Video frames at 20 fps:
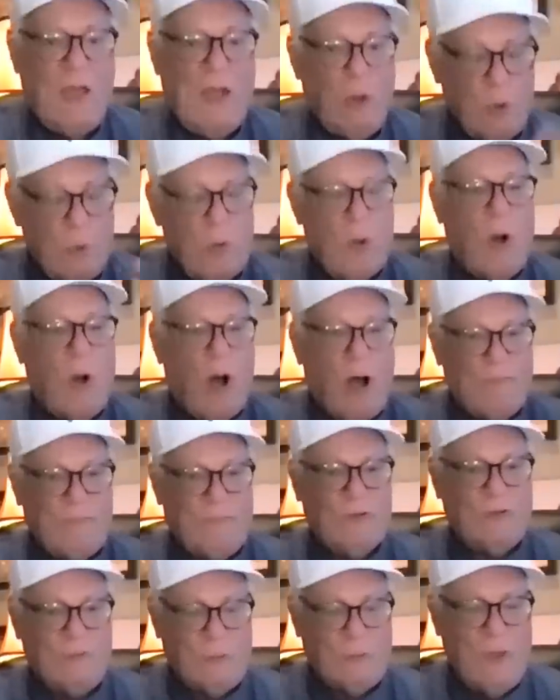who
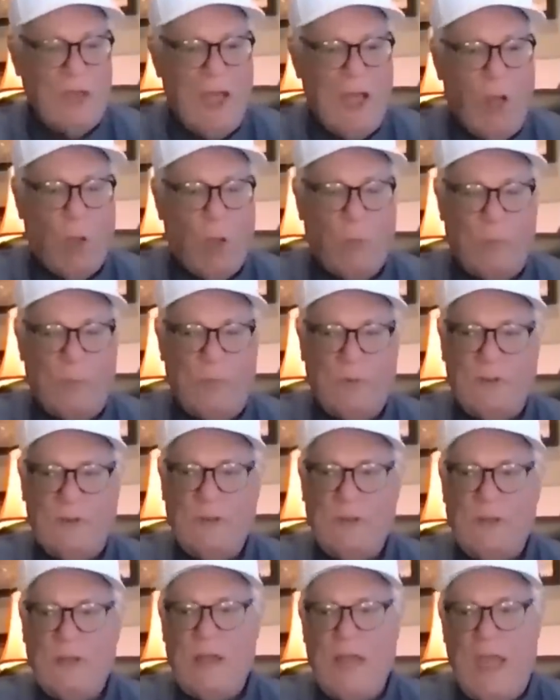offered to help.
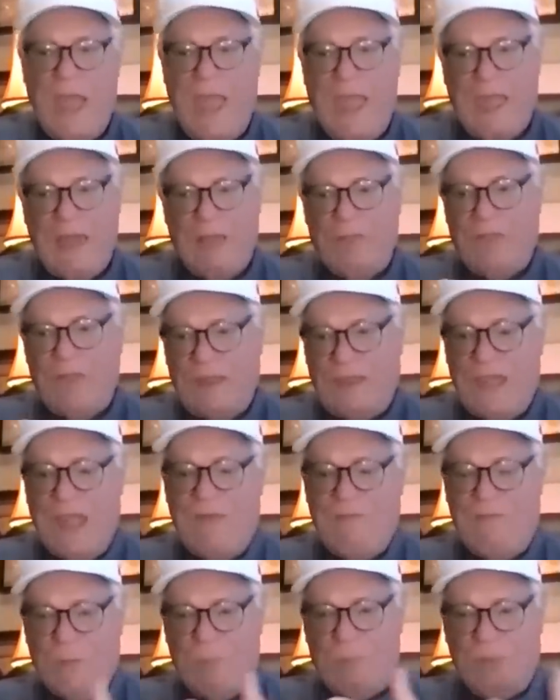And they
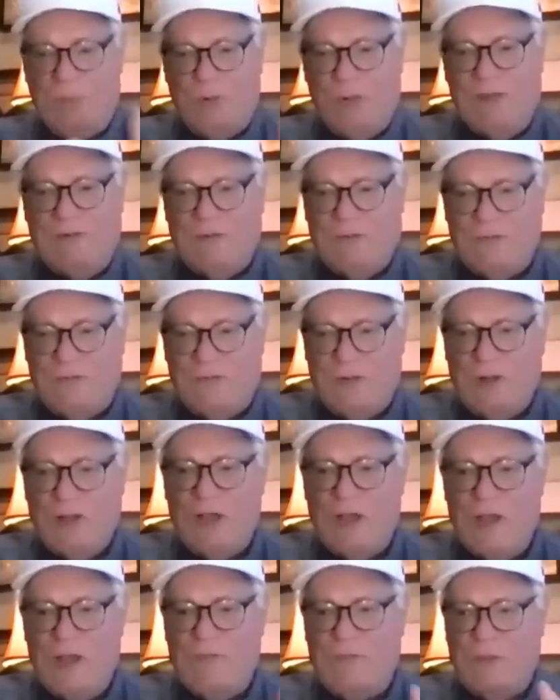gave them places to
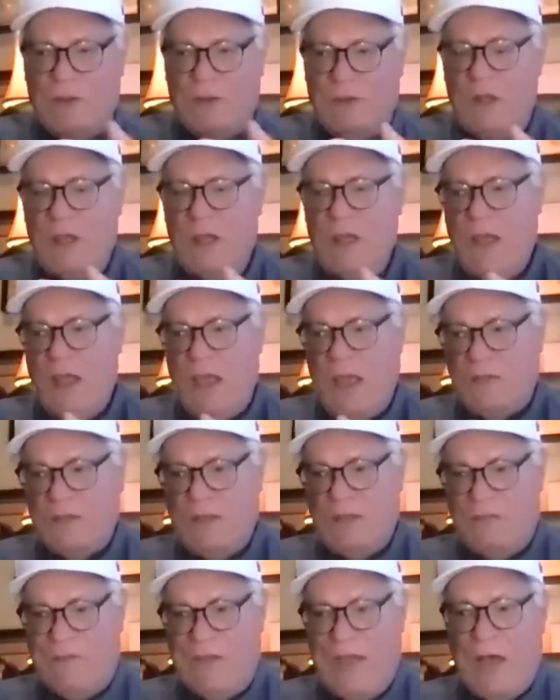live, and
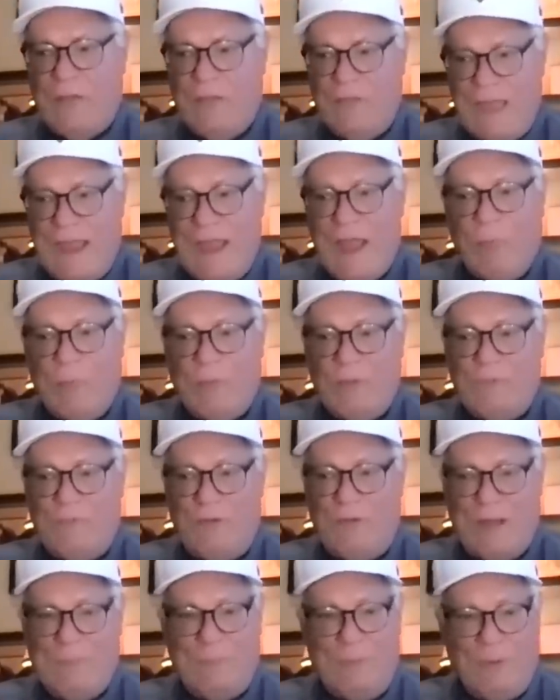they helped them
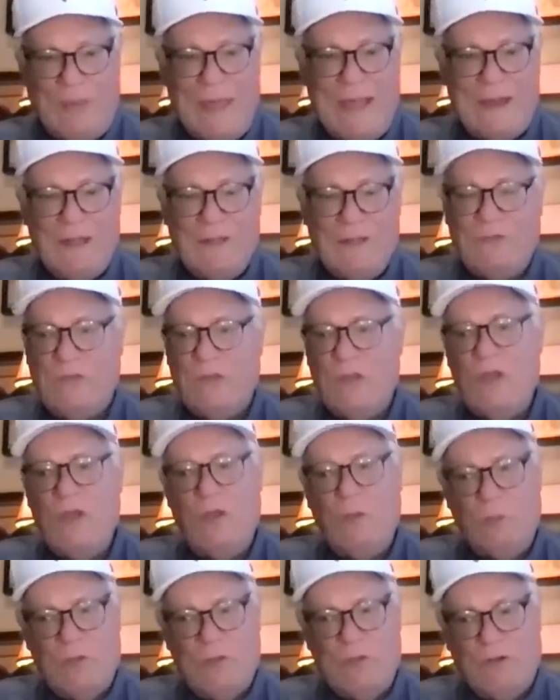find planets
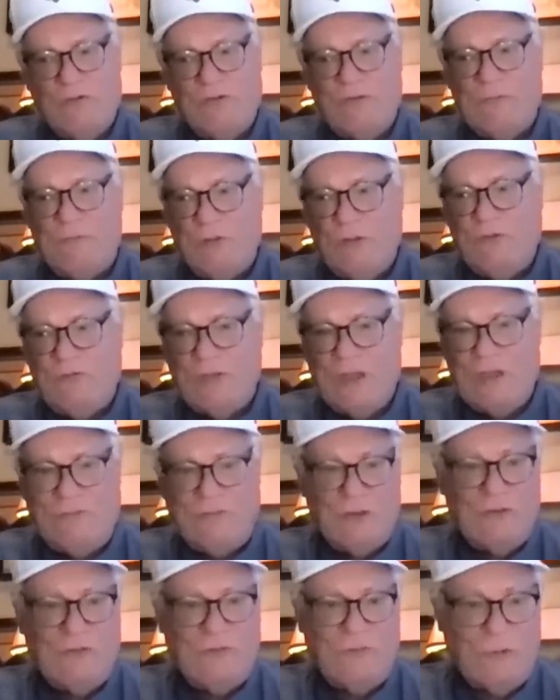where their
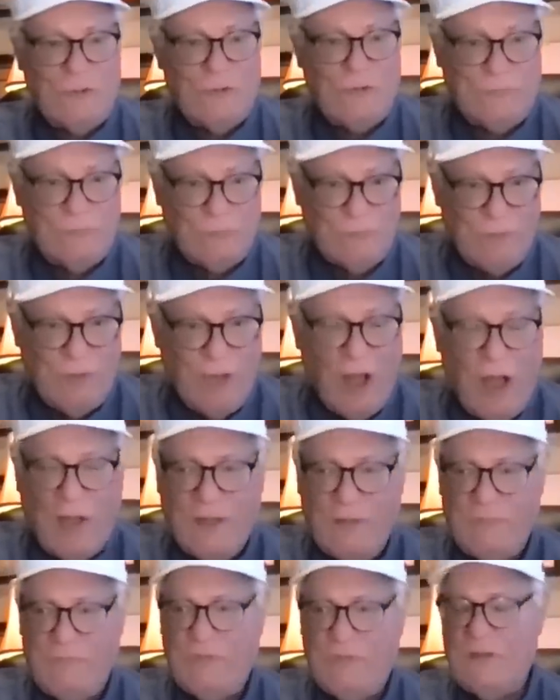civilizations could
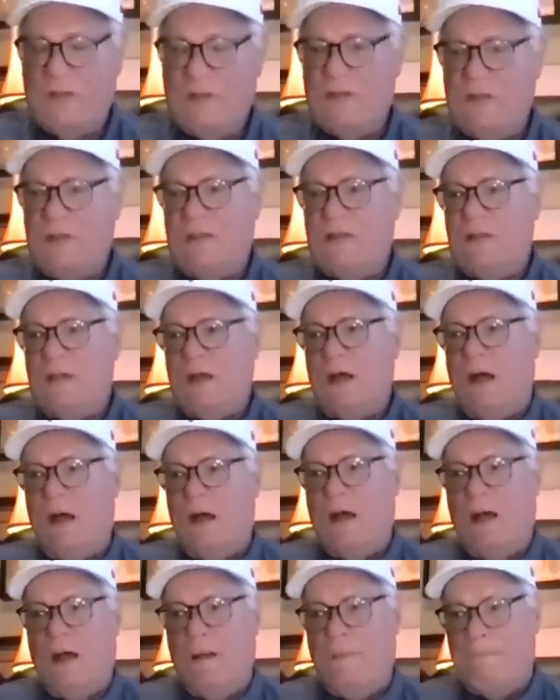survive.
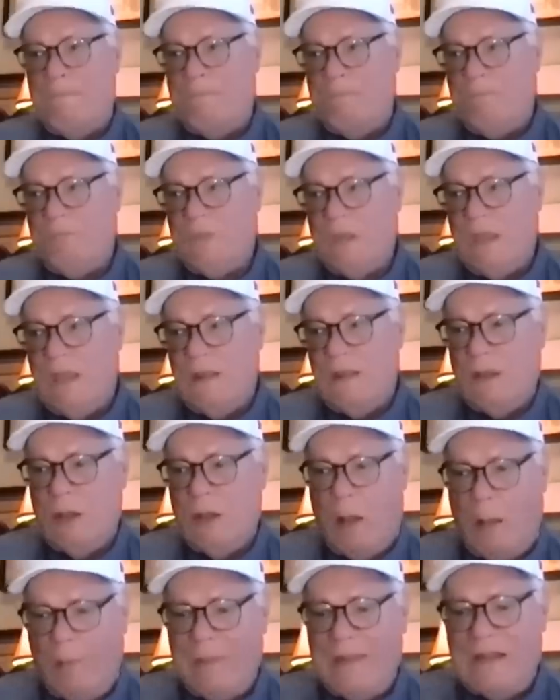You
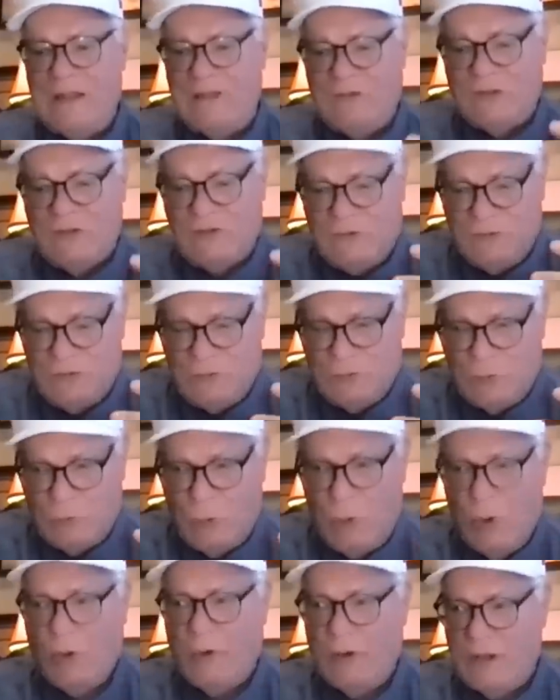know, I mean, it's a
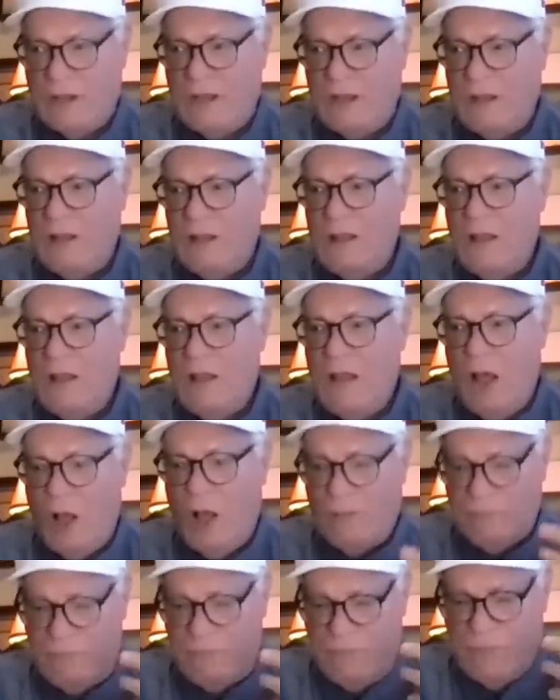story
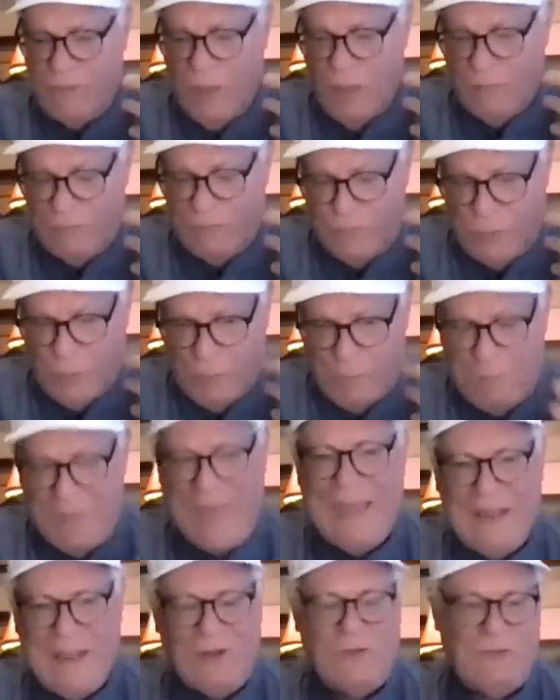of
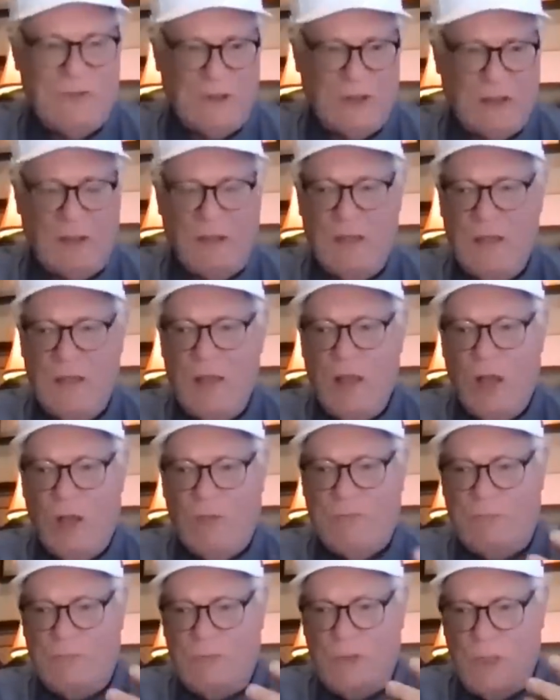humanity, of